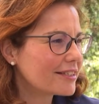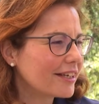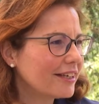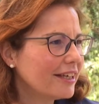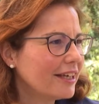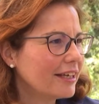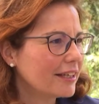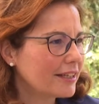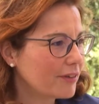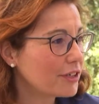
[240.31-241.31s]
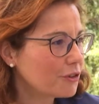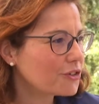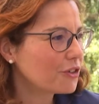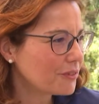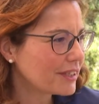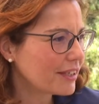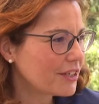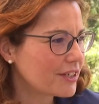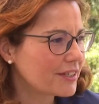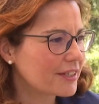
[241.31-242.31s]
the very notion of
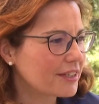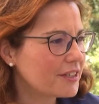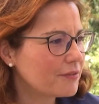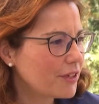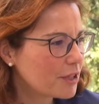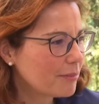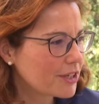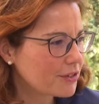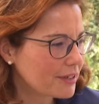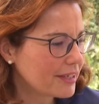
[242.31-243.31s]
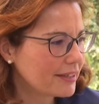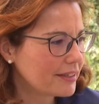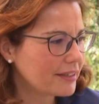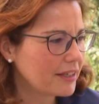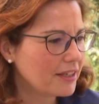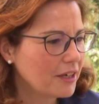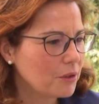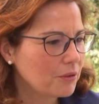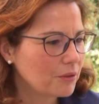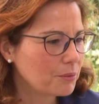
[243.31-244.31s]
intelligence is very much related
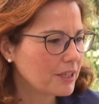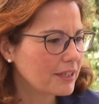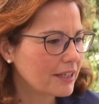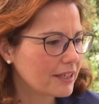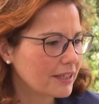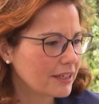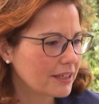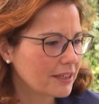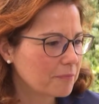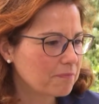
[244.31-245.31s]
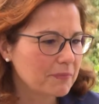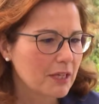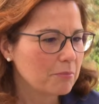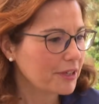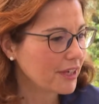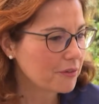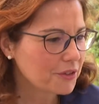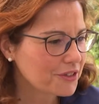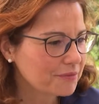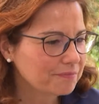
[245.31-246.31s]
with
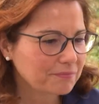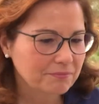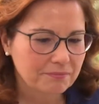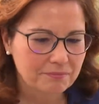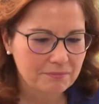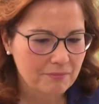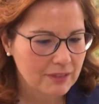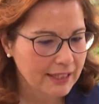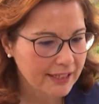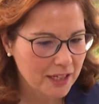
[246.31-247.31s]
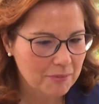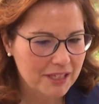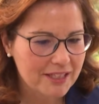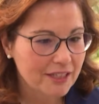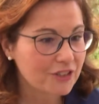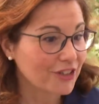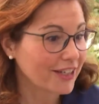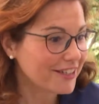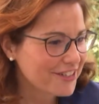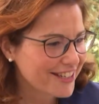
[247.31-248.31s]
behaviors, dynamics,
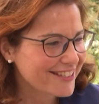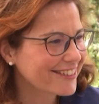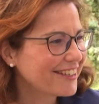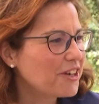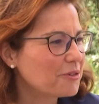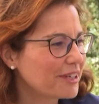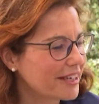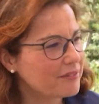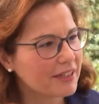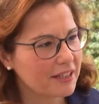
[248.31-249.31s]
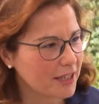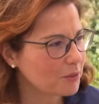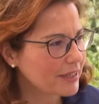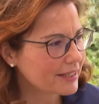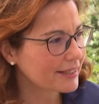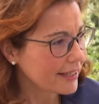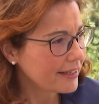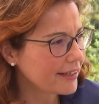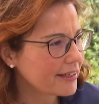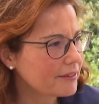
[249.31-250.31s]
challenges we have in our
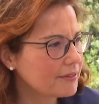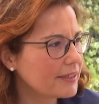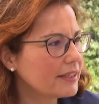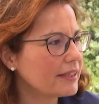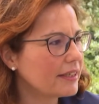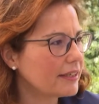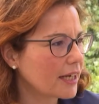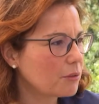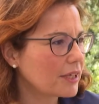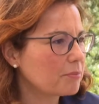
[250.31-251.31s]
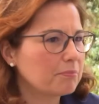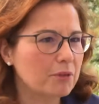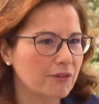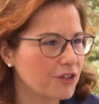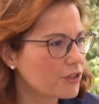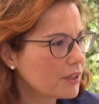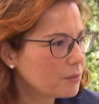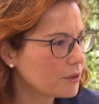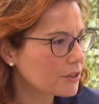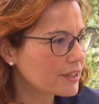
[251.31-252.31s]
daily life, in our professional
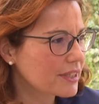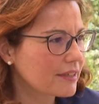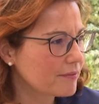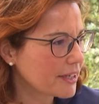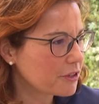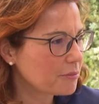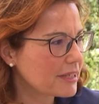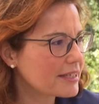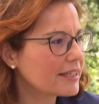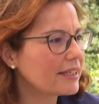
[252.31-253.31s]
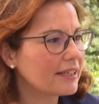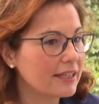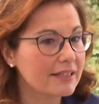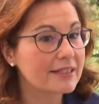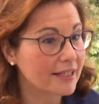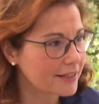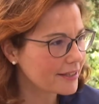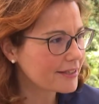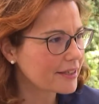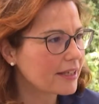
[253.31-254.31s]
works, environments, in
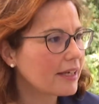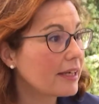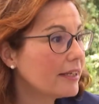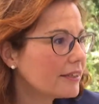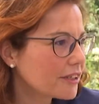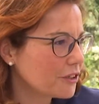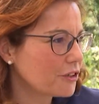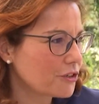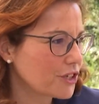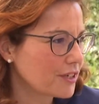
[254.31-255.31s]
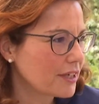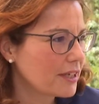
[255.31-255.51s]
science, in technology,